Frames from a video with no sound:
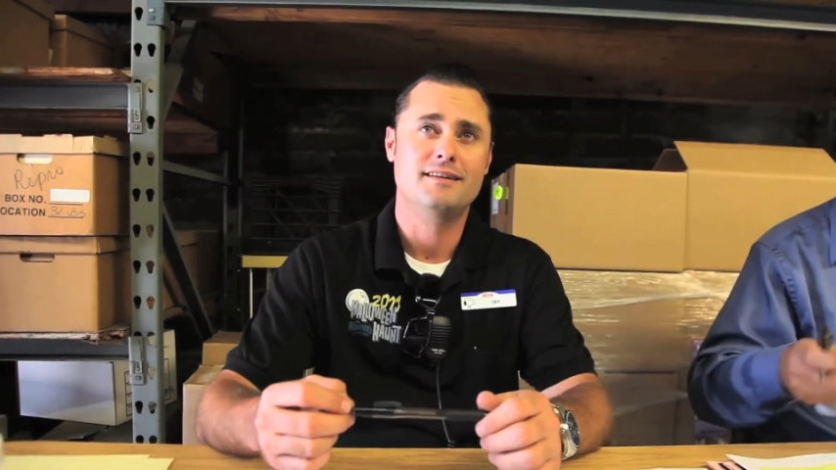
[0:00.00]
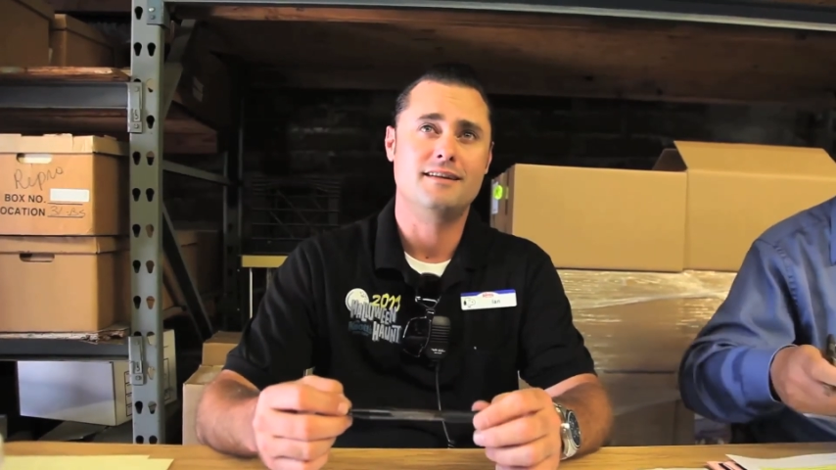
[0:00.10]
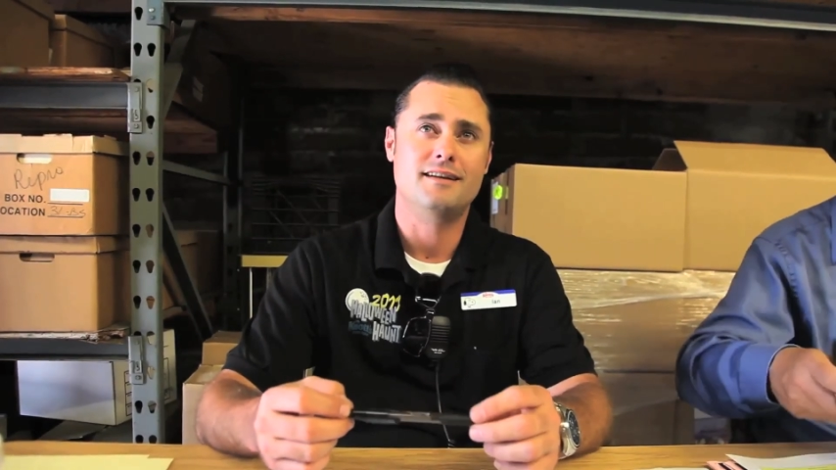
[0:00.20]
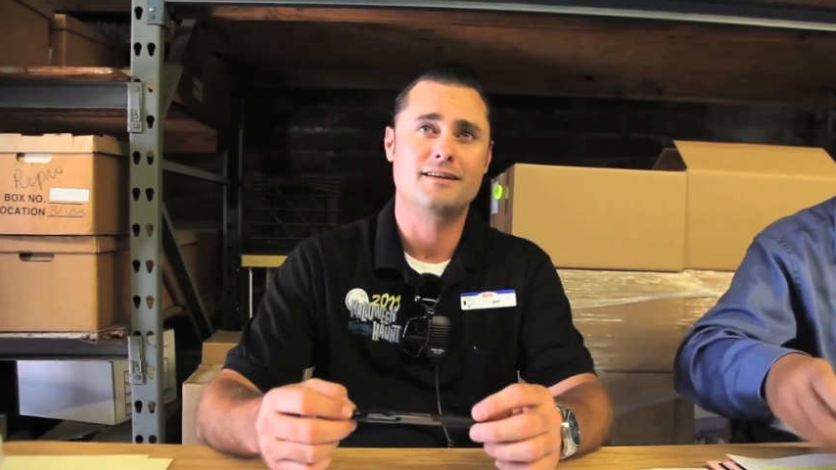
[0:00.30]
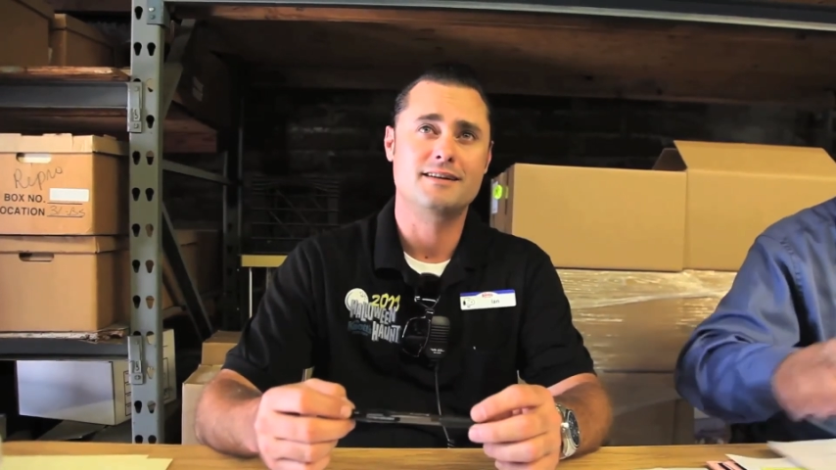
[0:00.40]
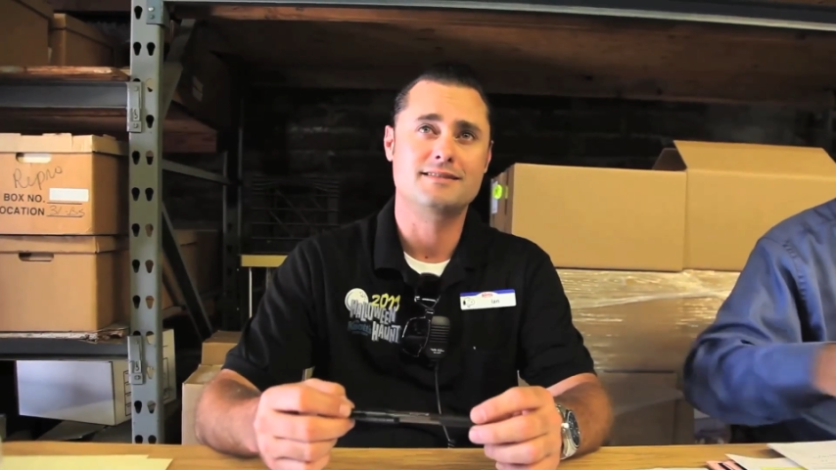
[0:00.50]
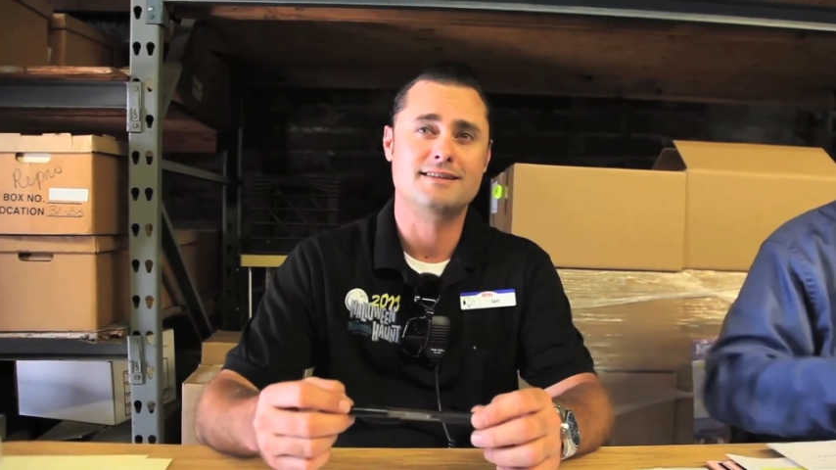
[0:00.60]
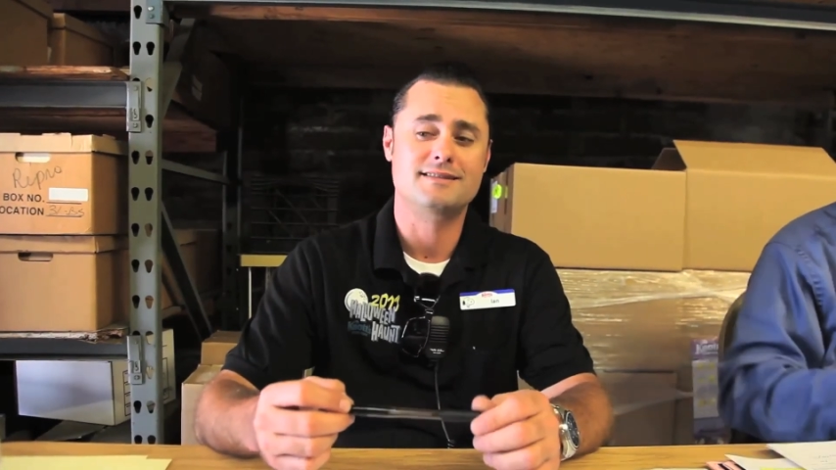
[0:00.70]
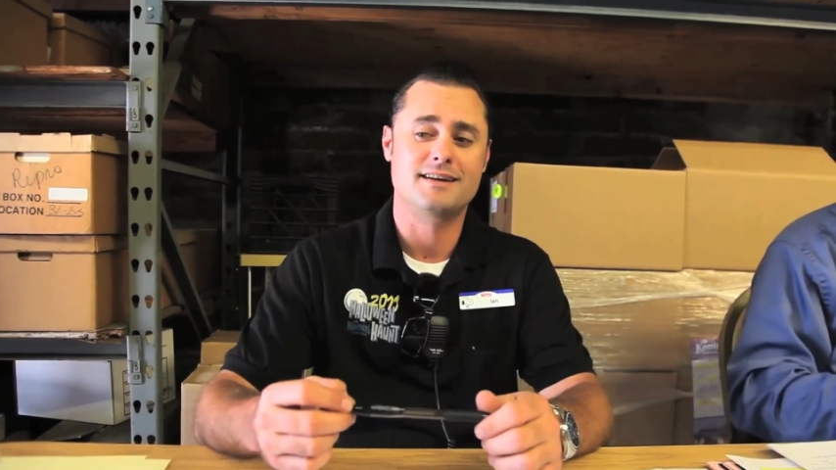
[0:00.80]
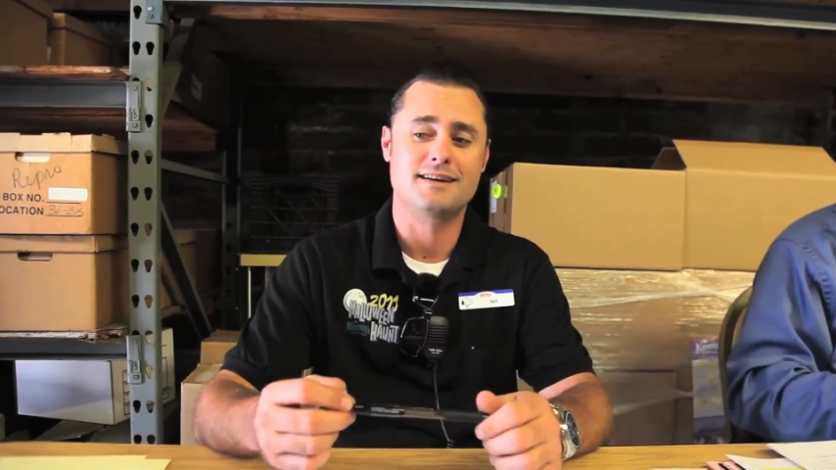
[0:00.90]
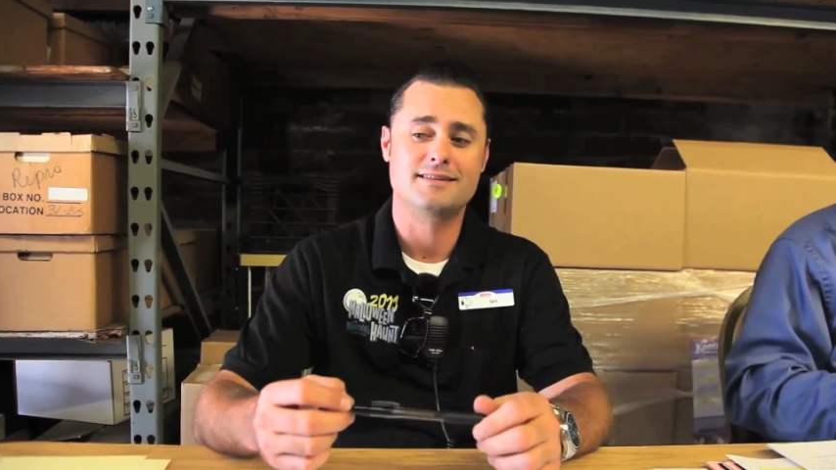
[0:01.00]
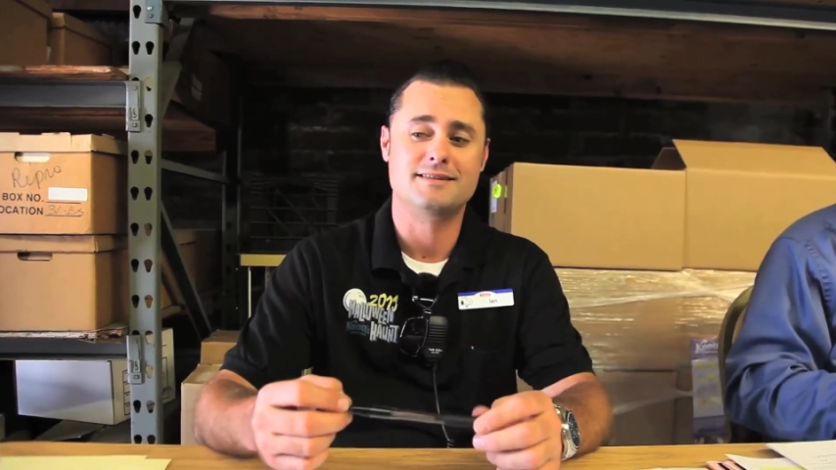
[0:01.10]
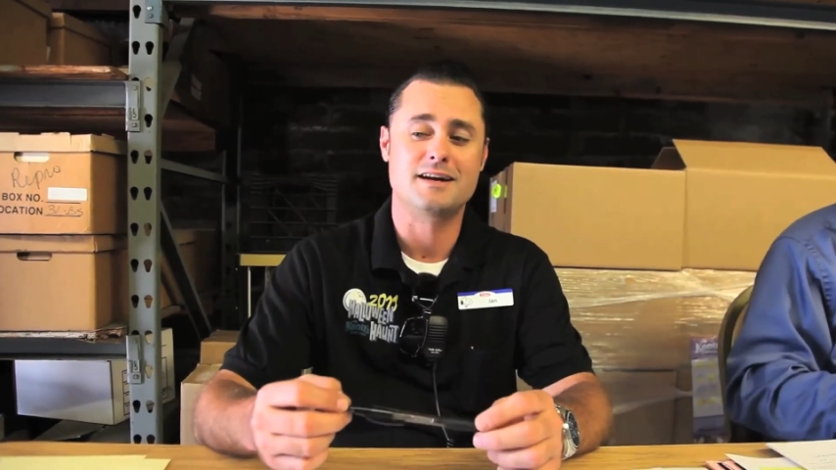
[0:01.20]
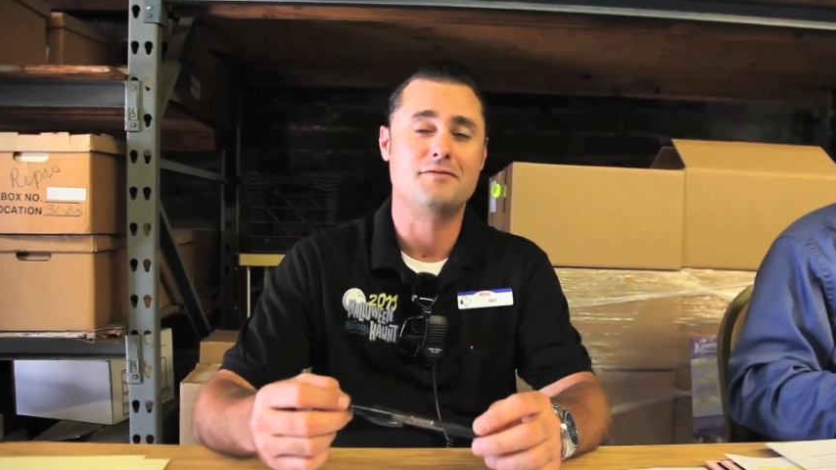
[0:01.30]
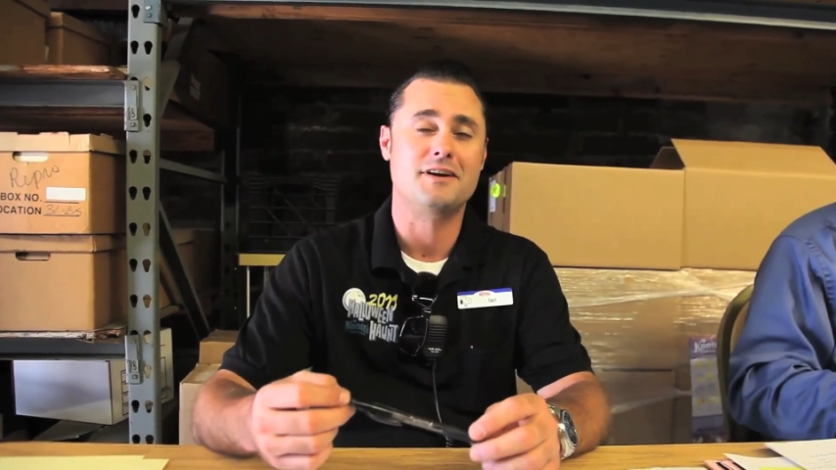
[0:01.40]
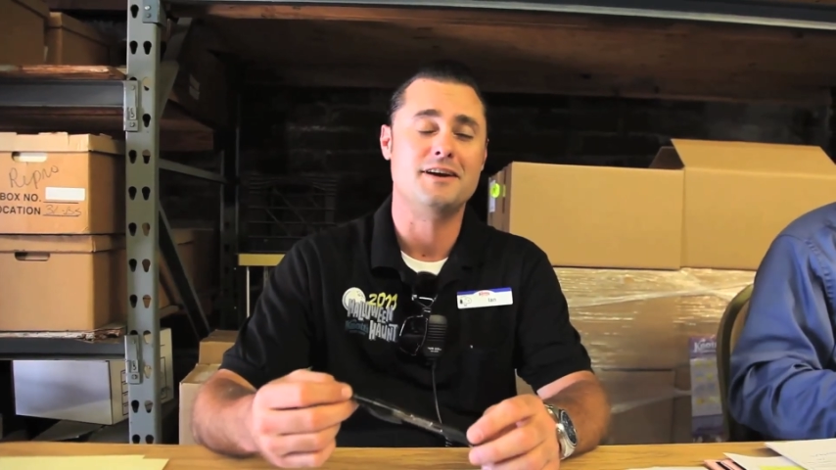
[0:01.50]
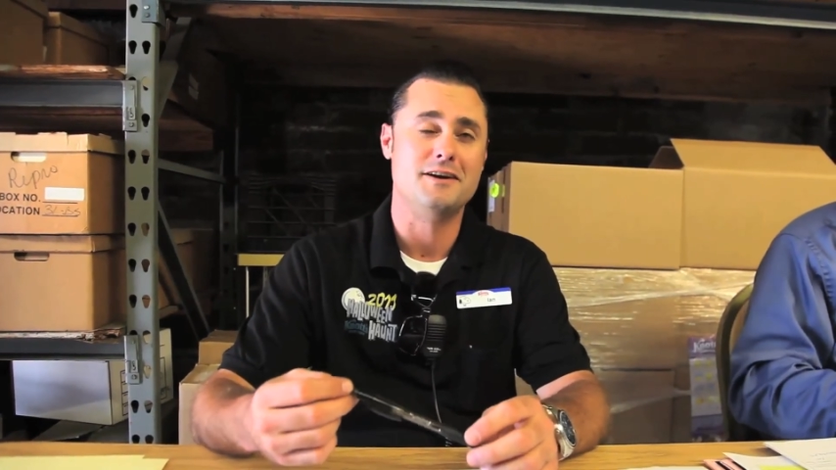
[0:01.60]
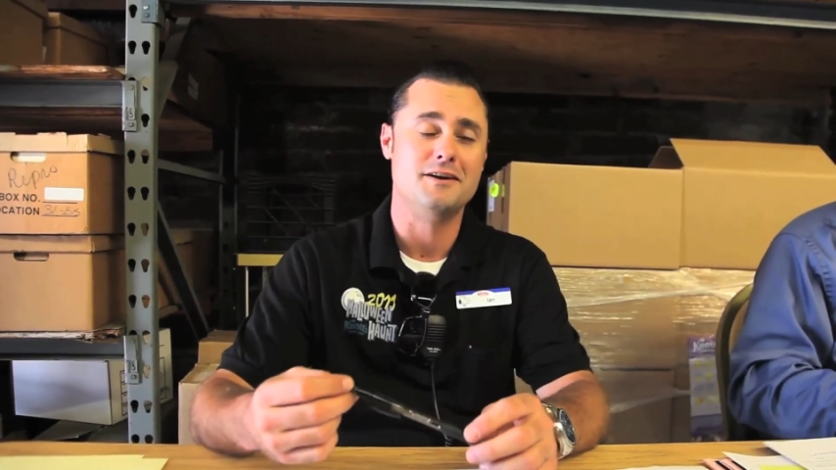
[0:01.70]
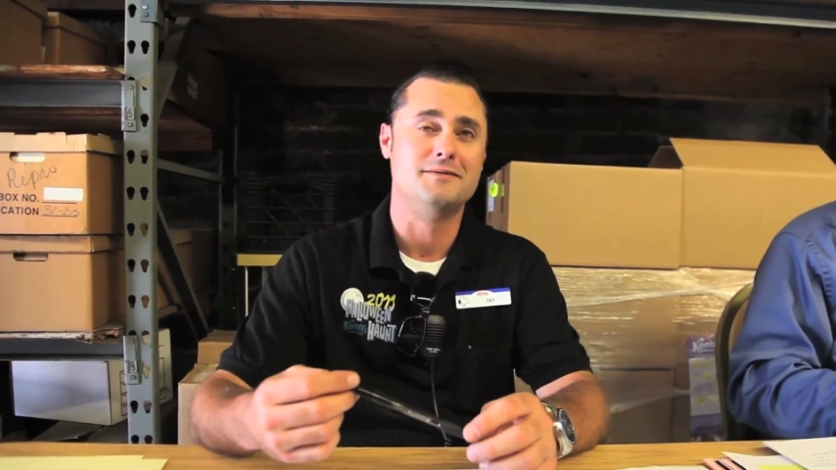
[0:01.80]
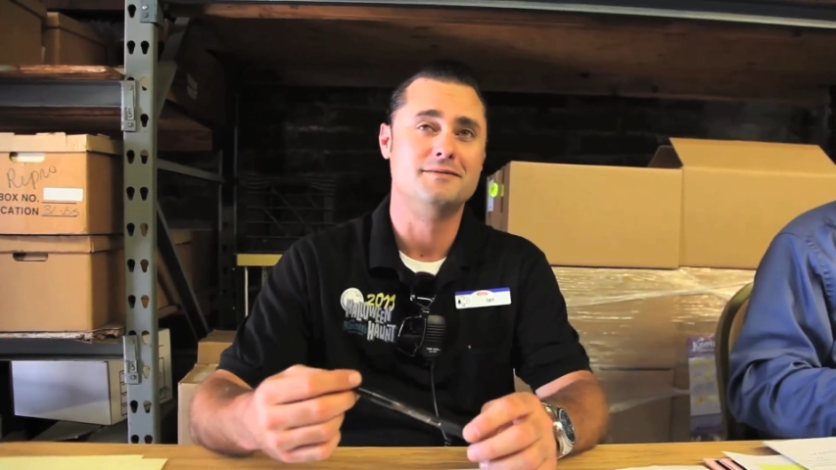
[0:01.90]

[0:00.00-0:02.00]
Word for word: you know, because that's uh, it's a tough thing to do.